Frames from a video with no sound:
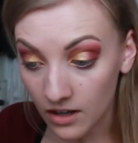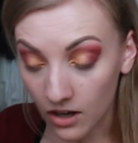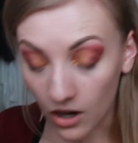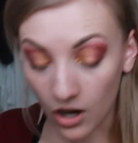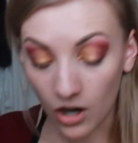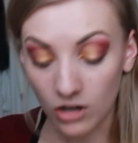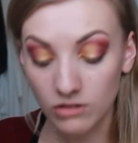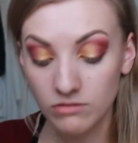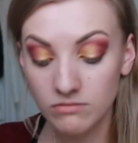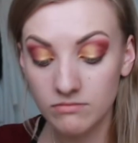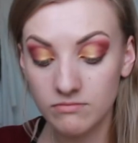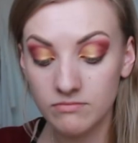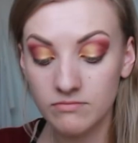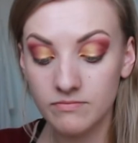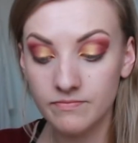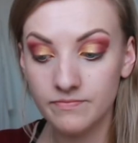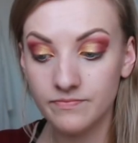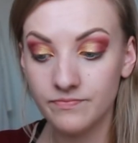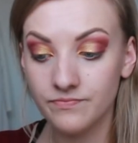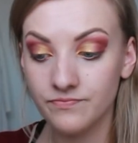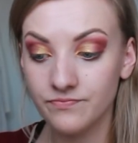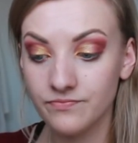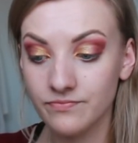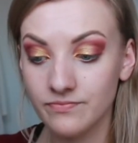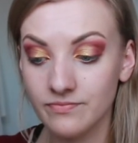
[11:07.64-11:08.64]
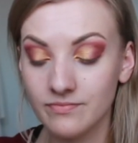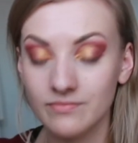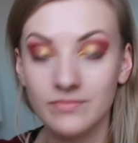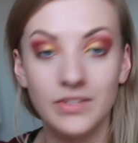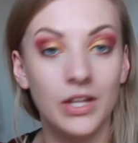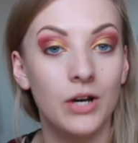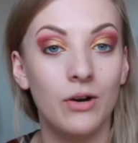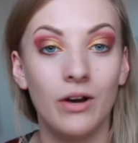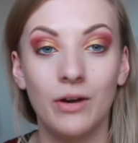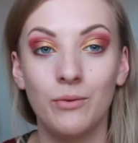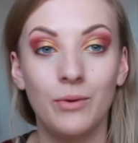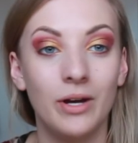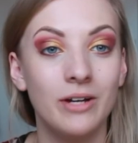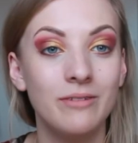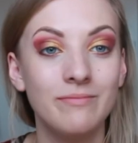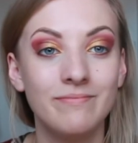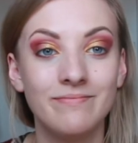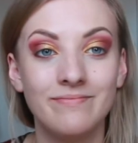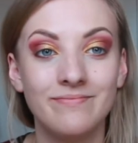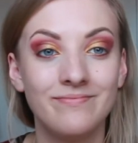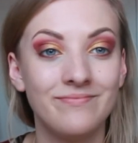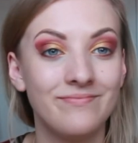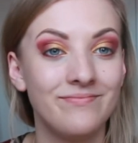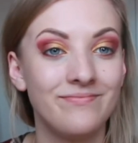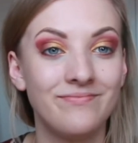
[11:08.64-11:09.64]
Oh, no I won't.
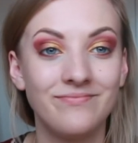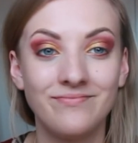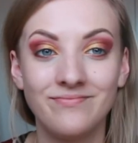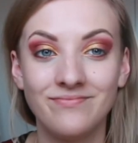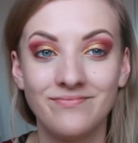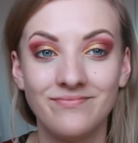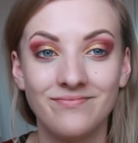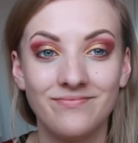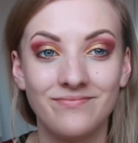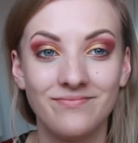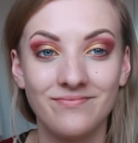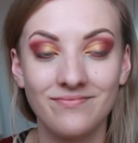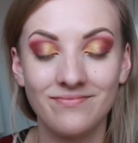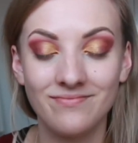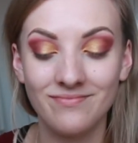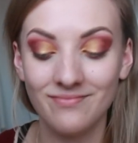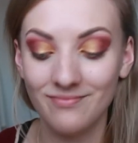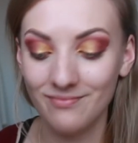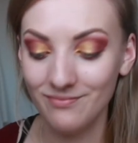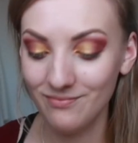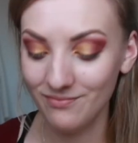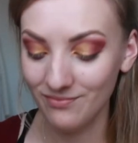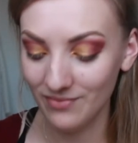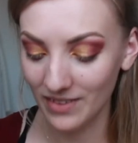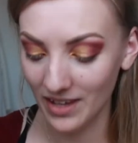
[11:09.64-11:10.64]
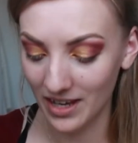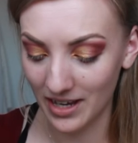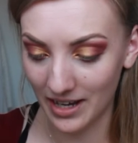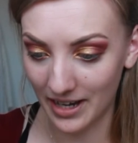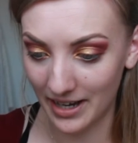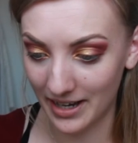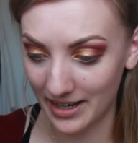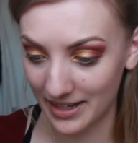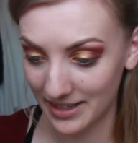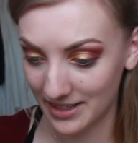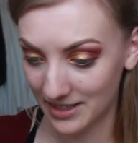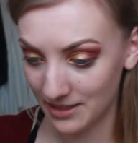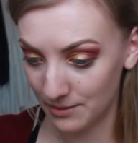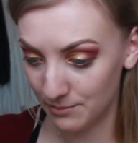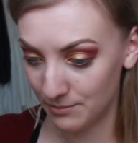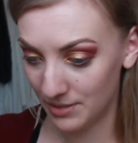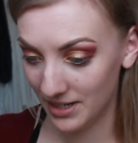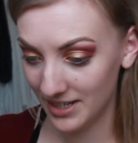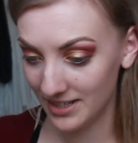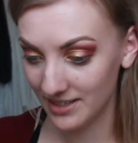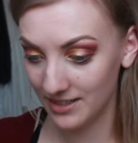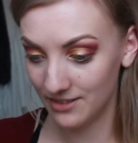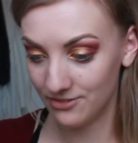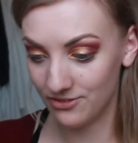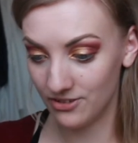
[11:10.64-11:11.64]
I
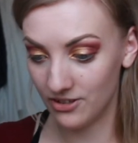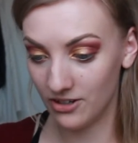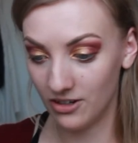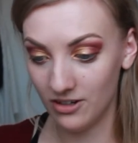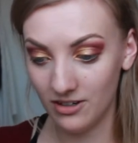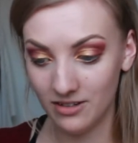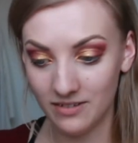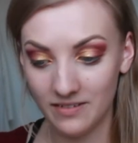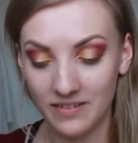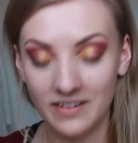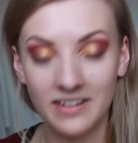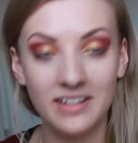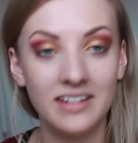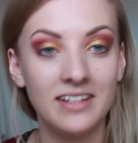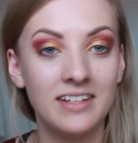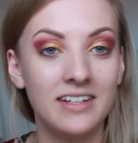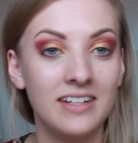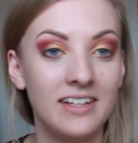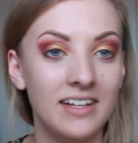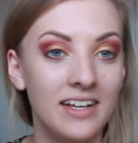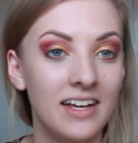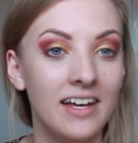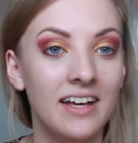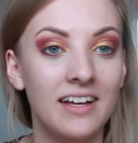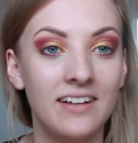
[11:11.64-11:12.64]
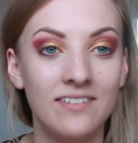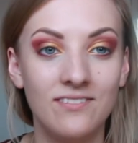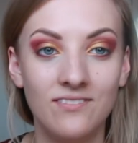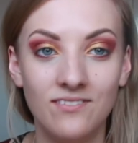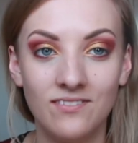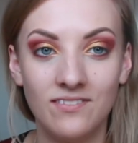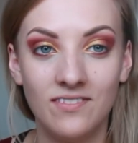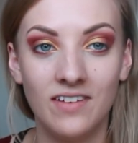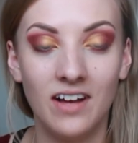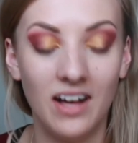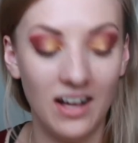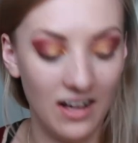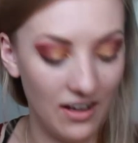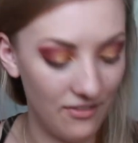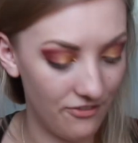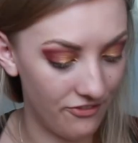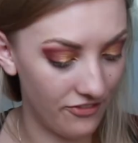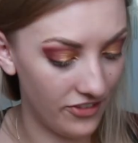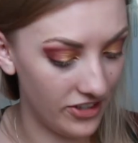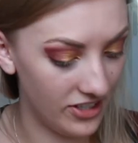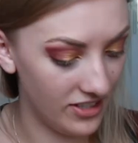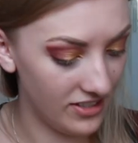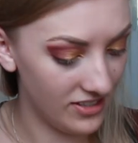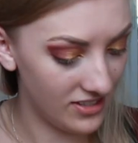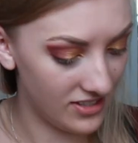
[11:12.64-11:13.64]
completely forgot.
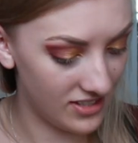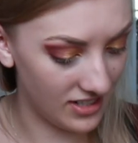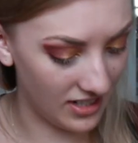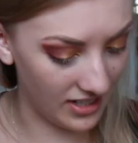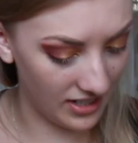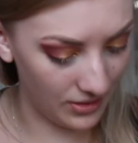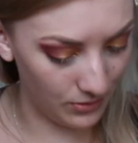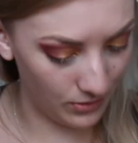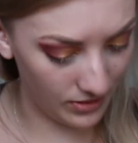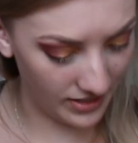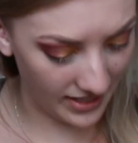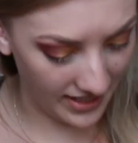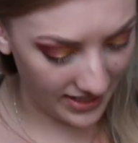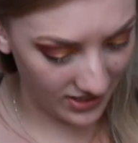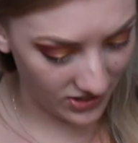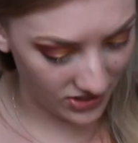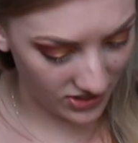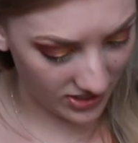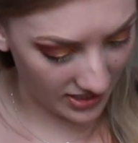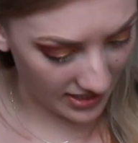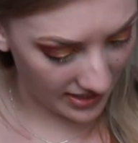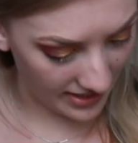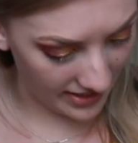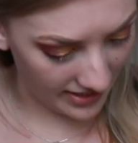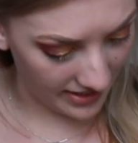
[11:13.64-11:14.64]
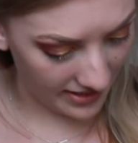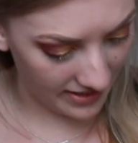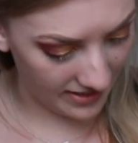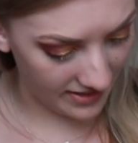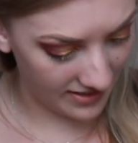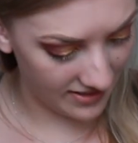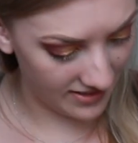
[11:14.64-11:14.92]
First I will actually